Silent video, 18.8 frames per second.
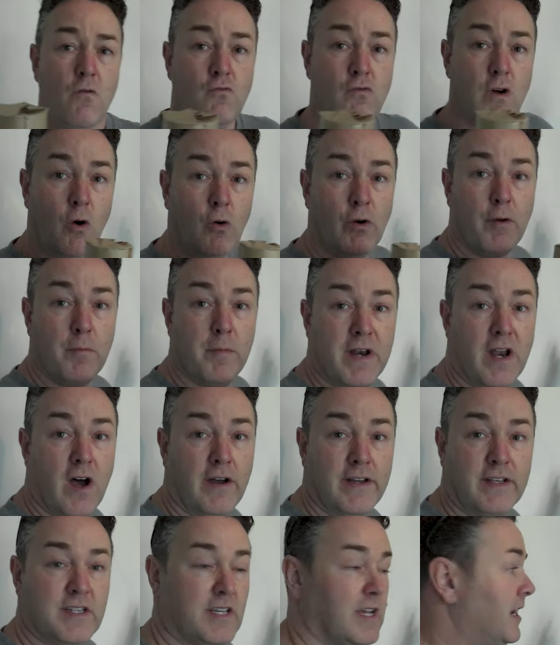roll number
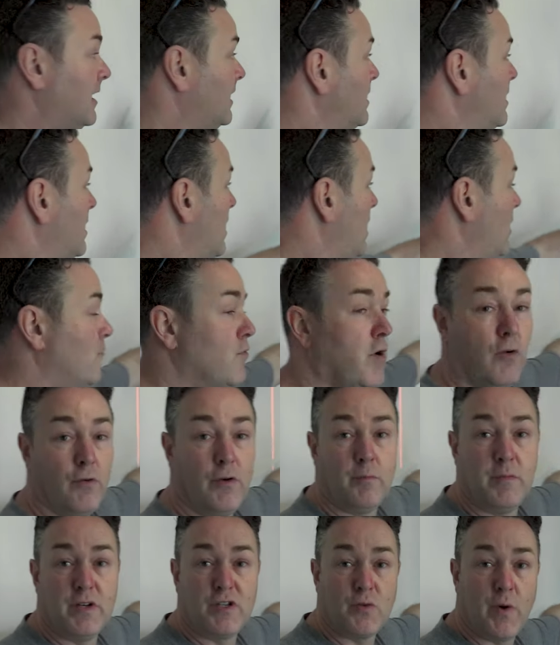19, and roll
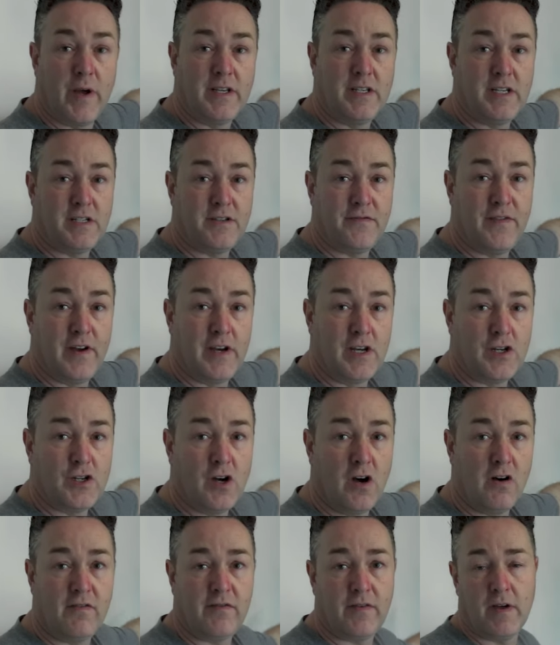number 20 to finish
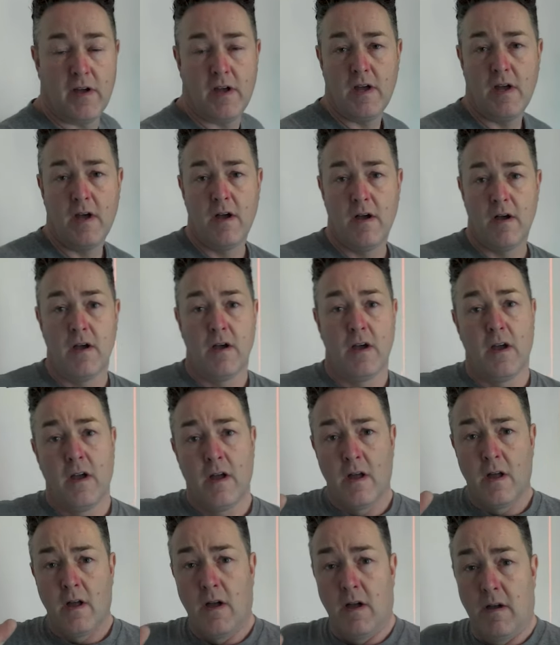off.
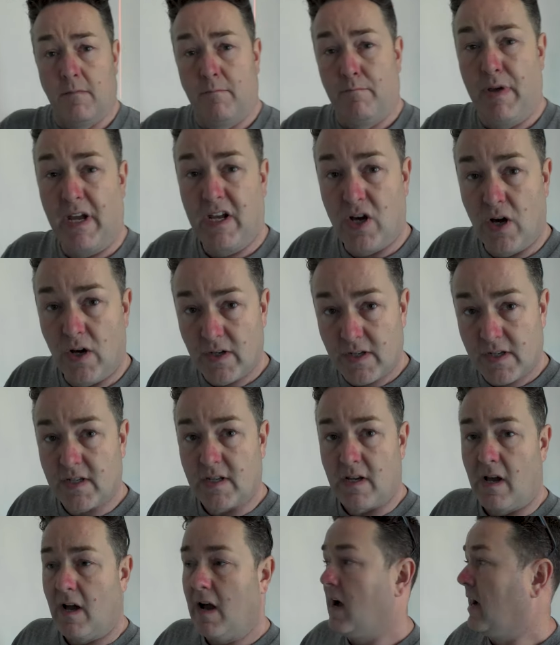
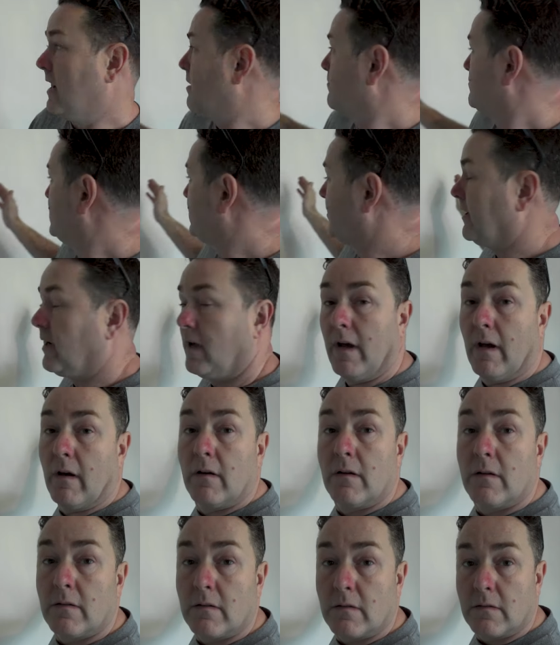Because I am doing
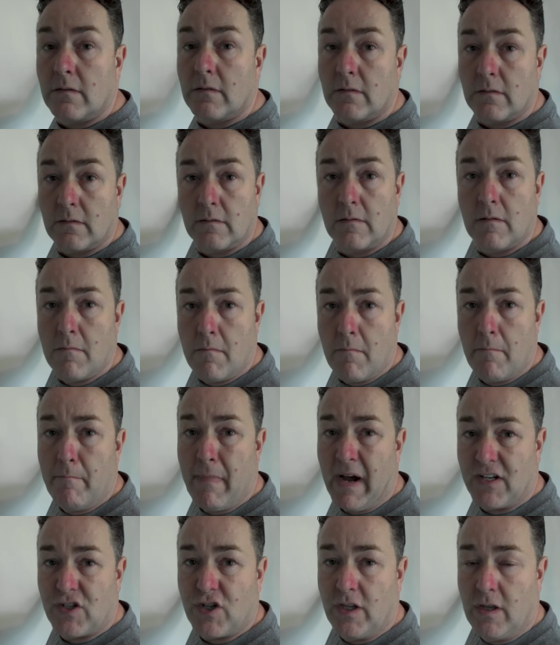a
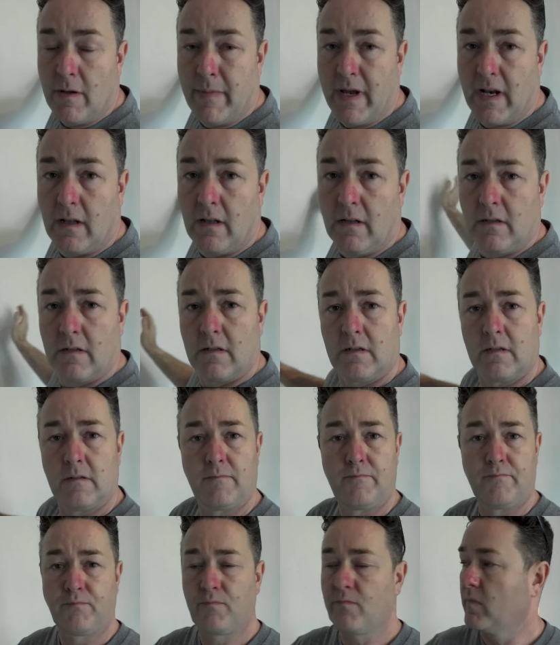match in the middle,
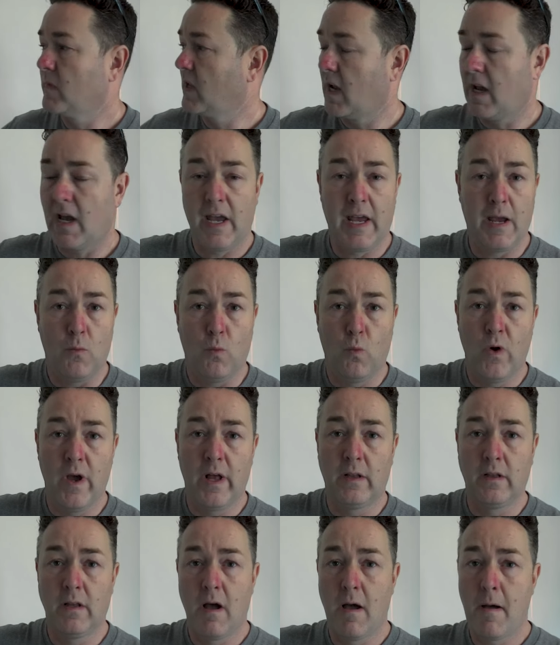it
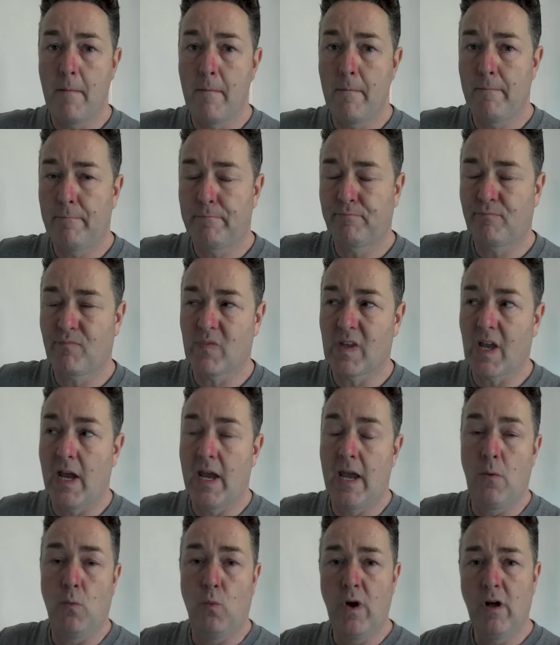will
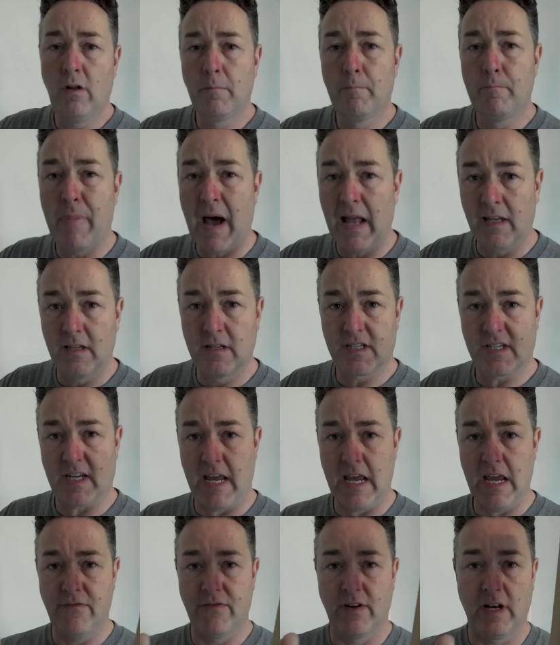balance
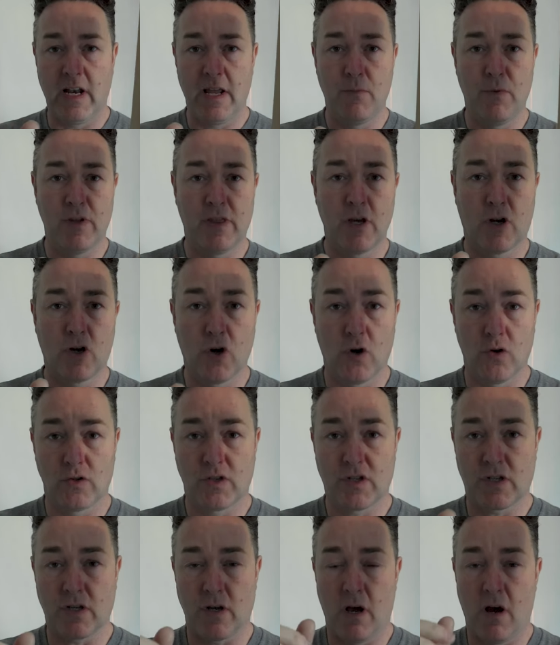evenly with the
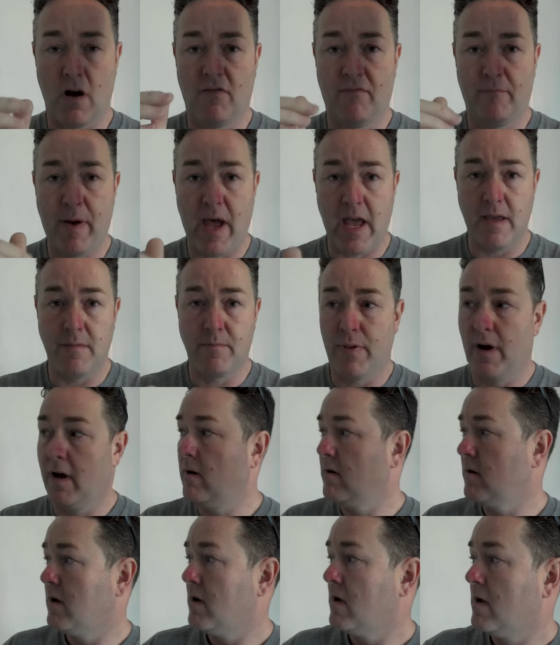cuts of
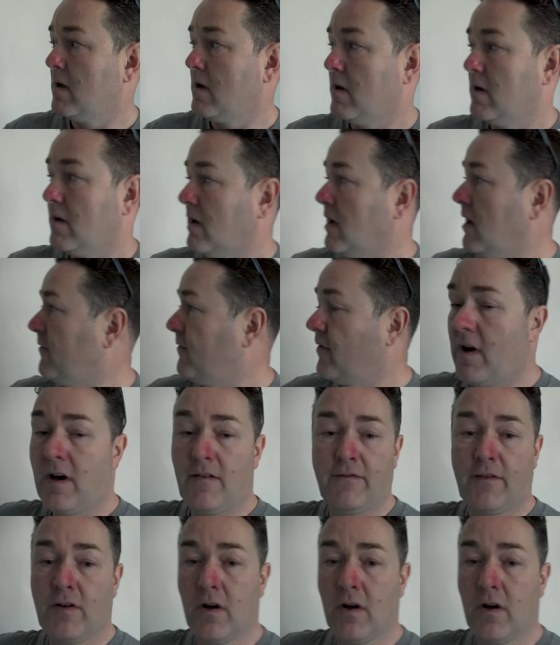paper. If I've